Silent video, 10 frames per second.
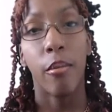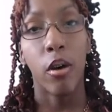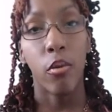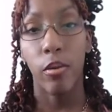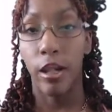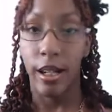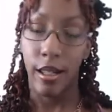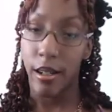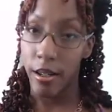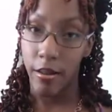We would like
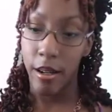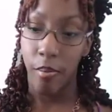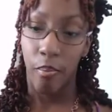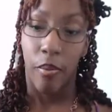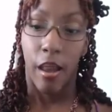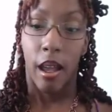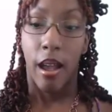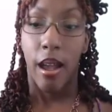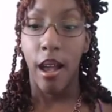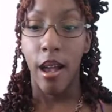to hear it.
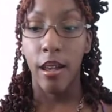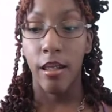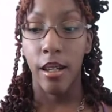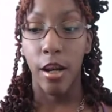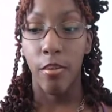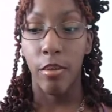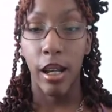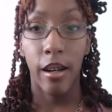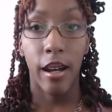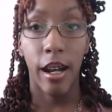And
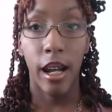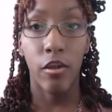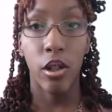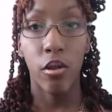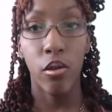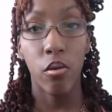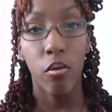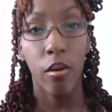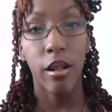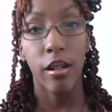yeah, I have to go
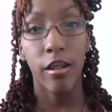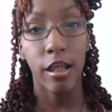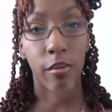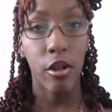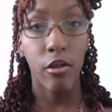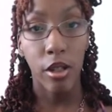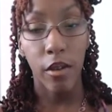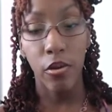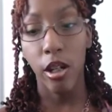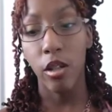do some other
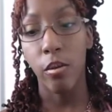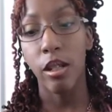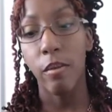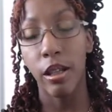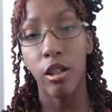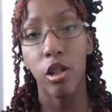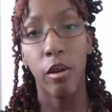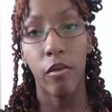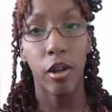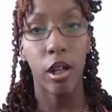stuff. So I just wanted to make this
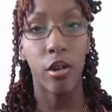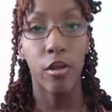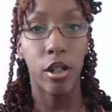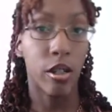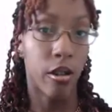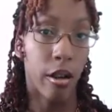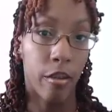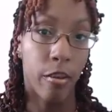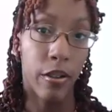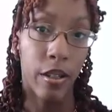quick video and just talk
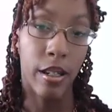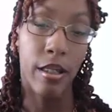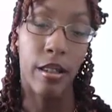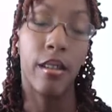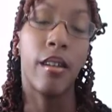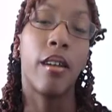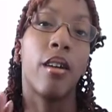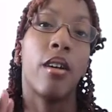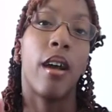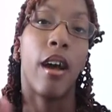about this. And
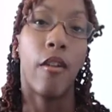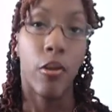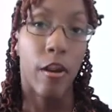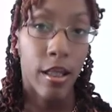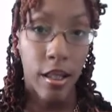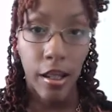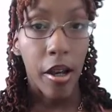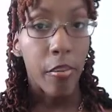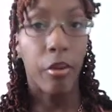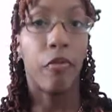after I dig
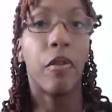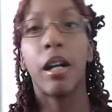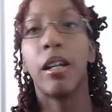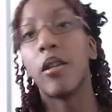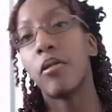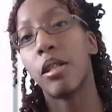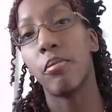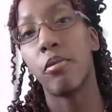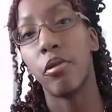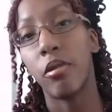up and find out some
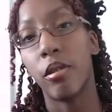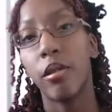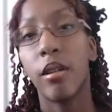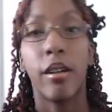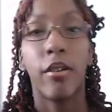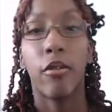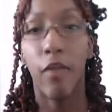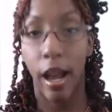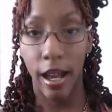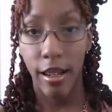more
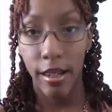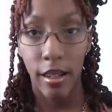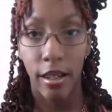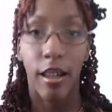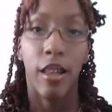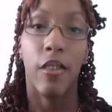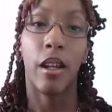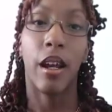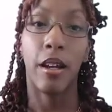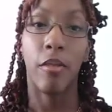facts, then
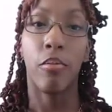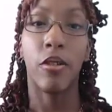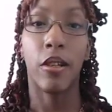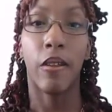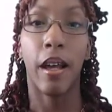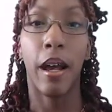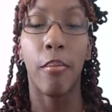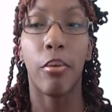I can present that.